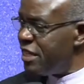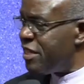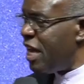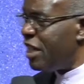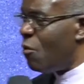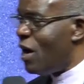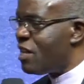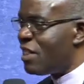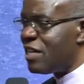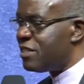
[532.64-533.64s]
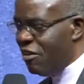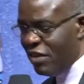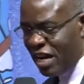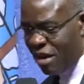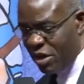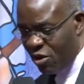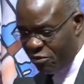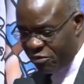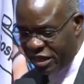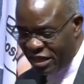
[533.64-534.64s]
seeing the word thanksgiving coming on.
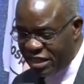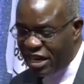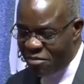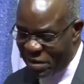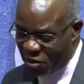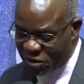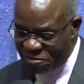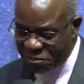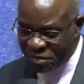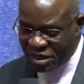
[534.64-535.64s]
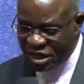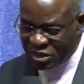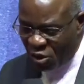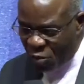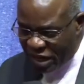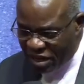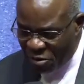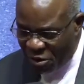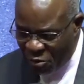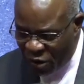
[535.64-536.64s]
Coming on. So we,
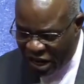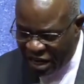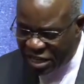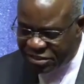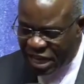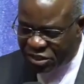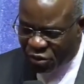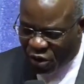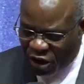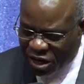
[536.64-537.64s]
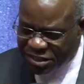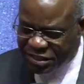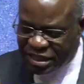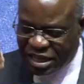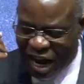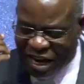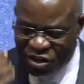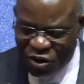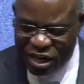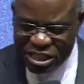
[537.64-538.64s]
we it's, it's God's
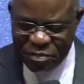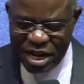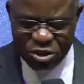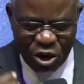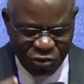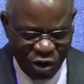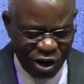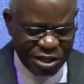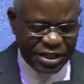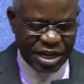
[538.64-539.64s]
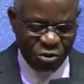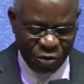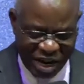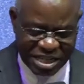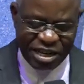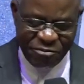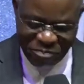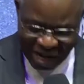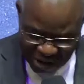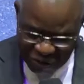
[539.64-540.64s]
acknowledgement of God's great
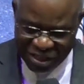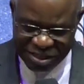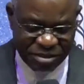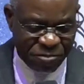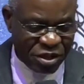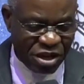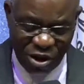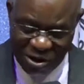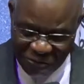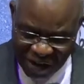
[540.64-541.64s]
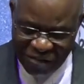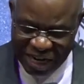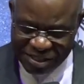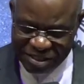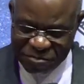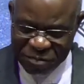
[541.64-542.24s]
benefits or favors